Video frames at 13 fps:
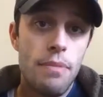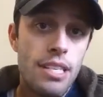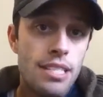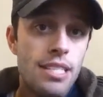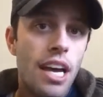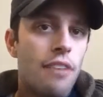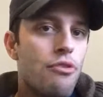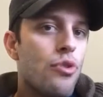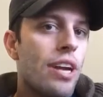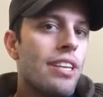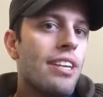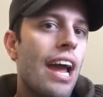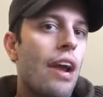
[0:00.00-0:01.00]

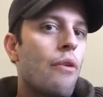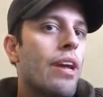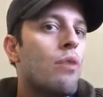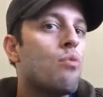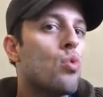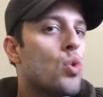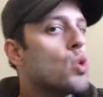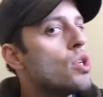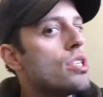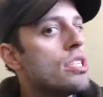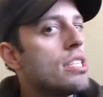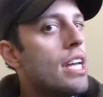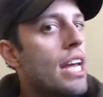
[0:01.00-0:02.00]
self-directed IRA
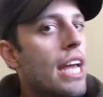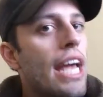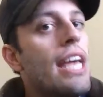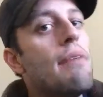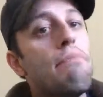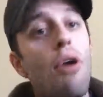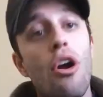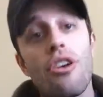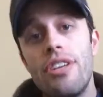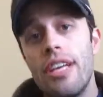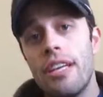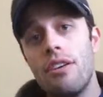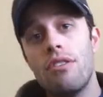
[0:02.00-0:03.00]
rules. In
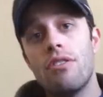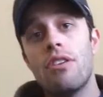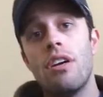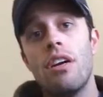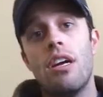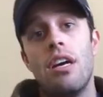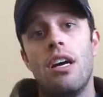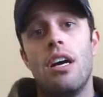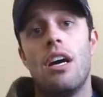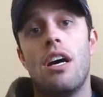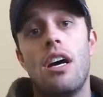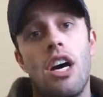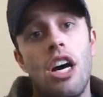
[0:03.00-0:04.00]
particular,
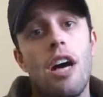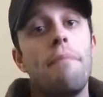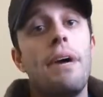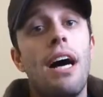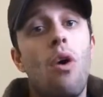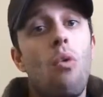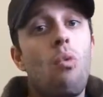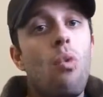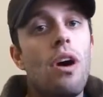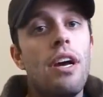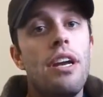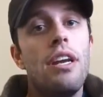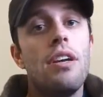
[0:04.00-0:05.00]

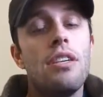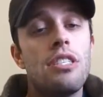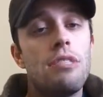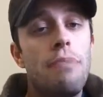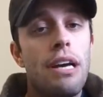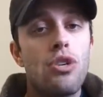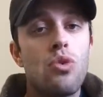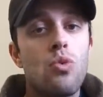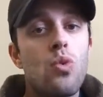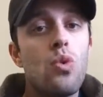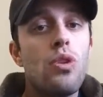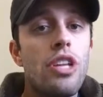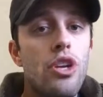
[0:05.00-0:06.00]
one special
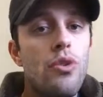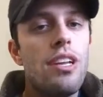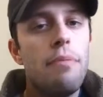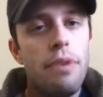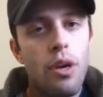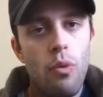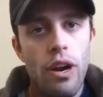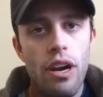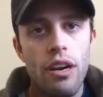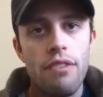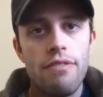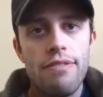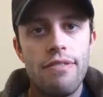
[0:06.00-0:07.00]
rule that you need to be aware
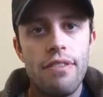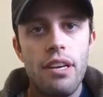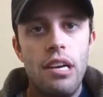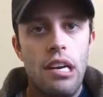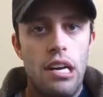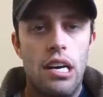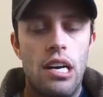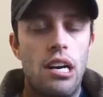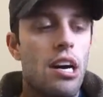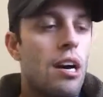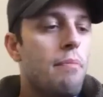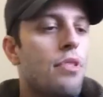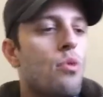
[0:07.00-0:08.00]
of.
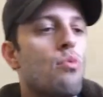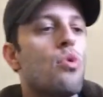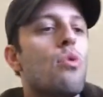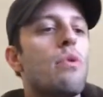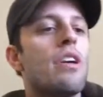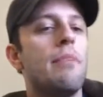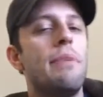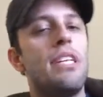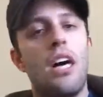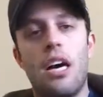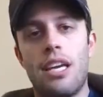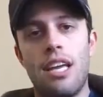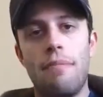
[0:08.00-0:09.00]
The rule we're going to be
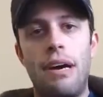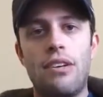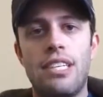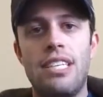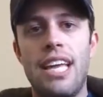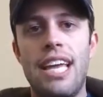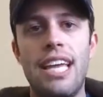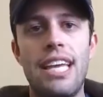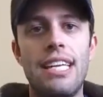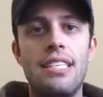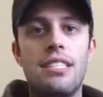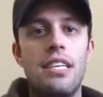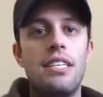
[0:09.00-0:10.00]
talking about today
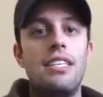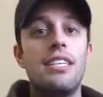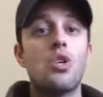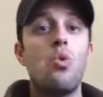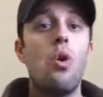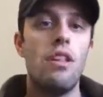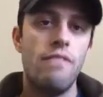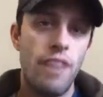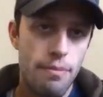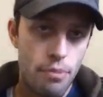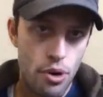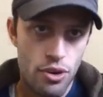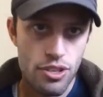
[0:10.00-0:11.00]
is
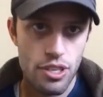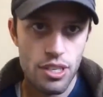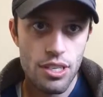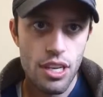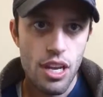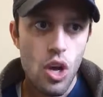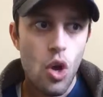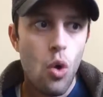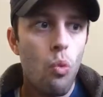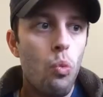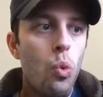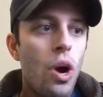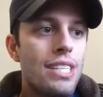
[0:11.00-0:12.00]
disqualified persons.
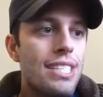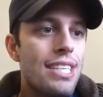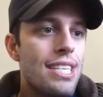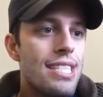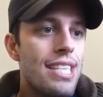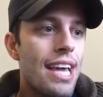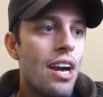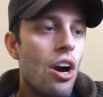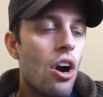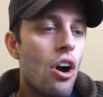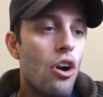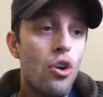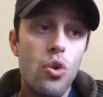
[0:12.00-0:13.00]
What they
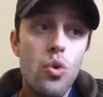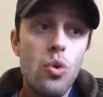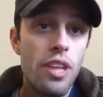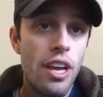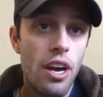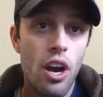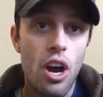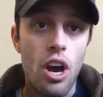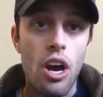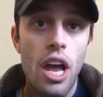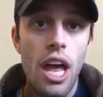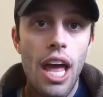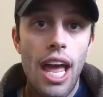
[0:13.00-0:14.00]
are, who they
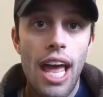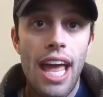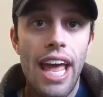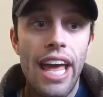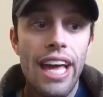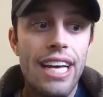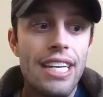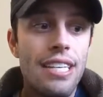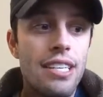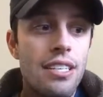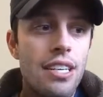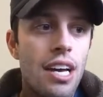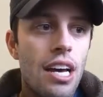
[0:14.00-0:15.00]
are,
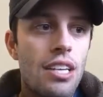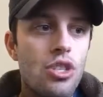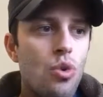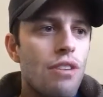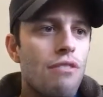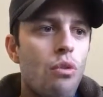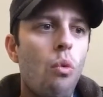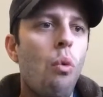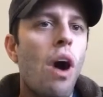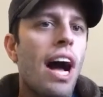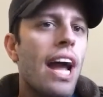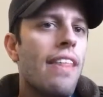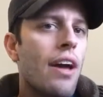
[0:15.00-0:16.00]
and sort of
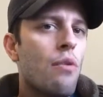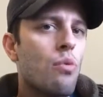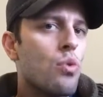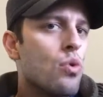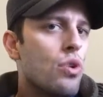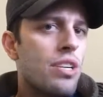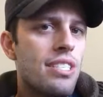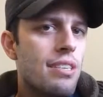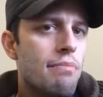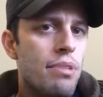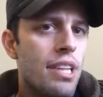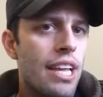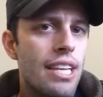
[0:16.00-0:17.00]
why that rule is
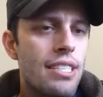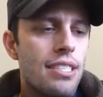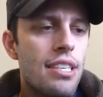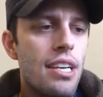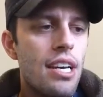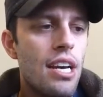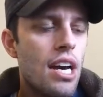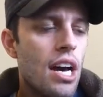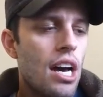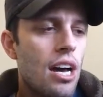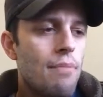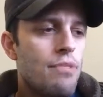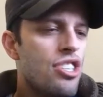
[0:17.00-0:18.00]
in place.
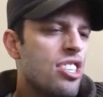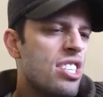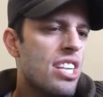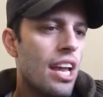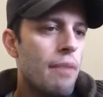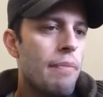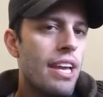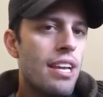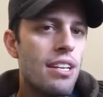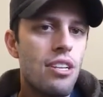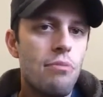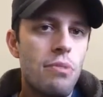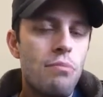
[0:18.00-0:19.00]
To just kind of make it
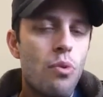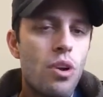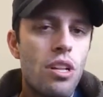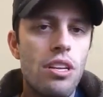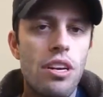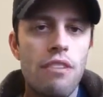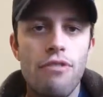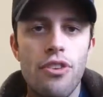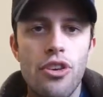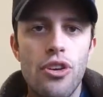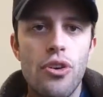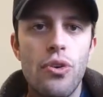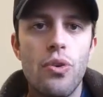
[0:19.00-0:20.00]
a little bit more clear for
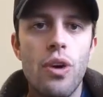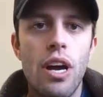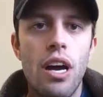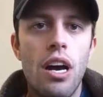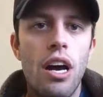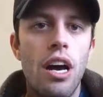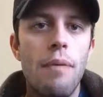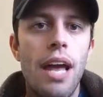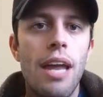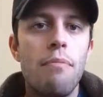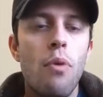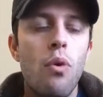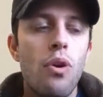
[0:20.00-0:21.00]
you,
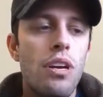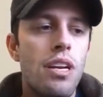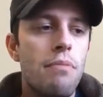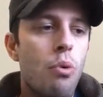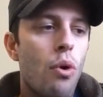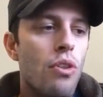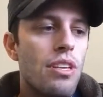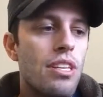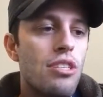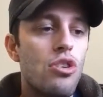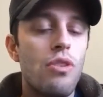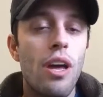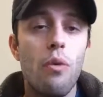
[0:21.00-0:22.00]
and more importantly,
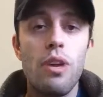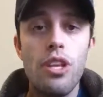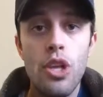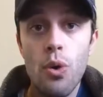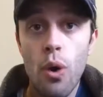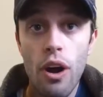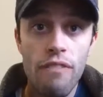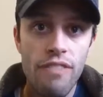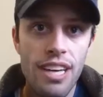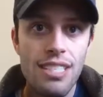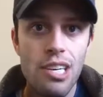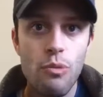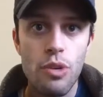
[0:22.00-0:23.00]
so that when you are
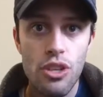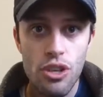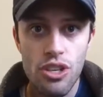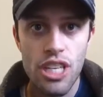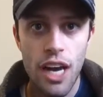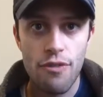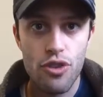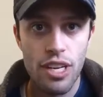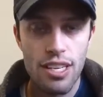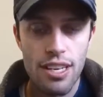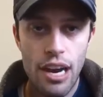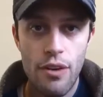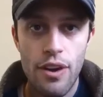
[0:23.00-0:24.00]
investing with your
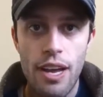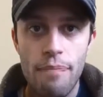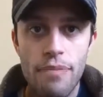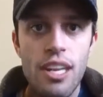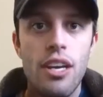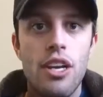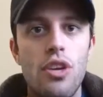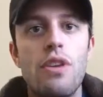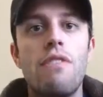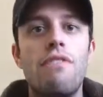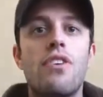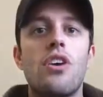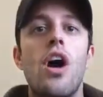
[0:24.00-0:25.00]
self-directed IRA, you
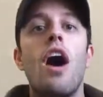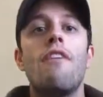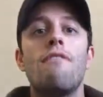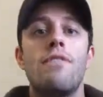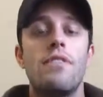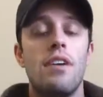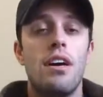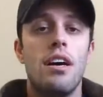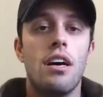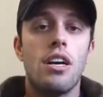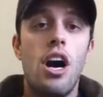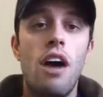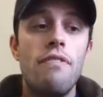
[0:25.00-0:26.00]
can feel
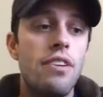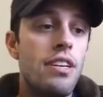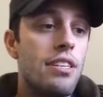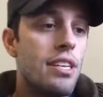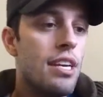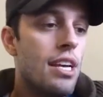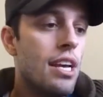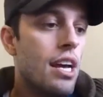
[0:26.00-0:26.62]
confident